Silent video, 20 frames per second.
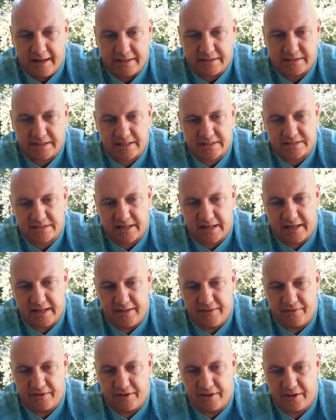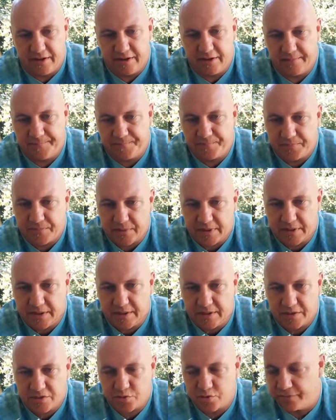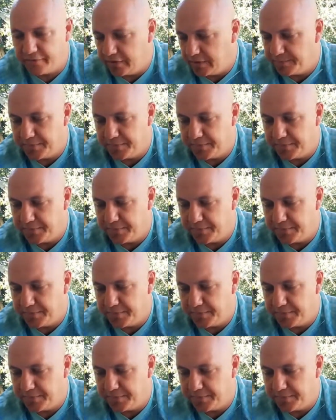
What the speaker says: duster and the swivel.